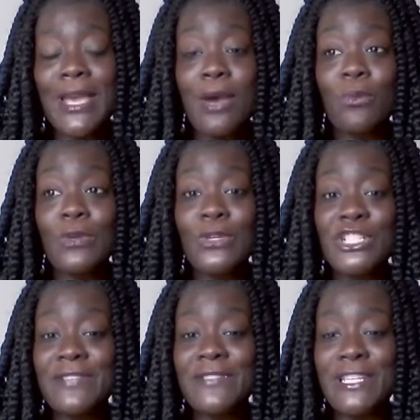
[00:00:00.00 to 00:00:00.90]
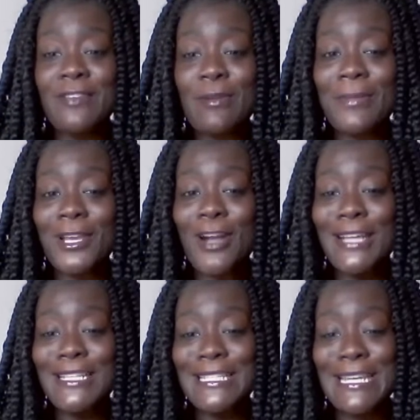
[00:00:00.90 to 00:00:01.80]
that we were shifting from the
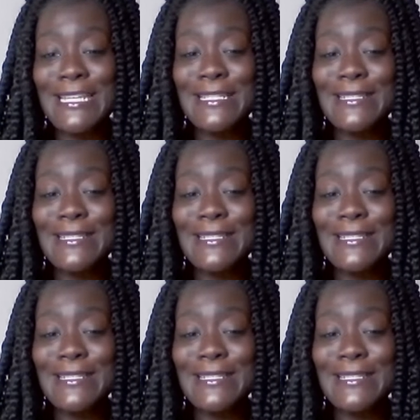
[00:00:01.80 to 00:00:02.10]
continent.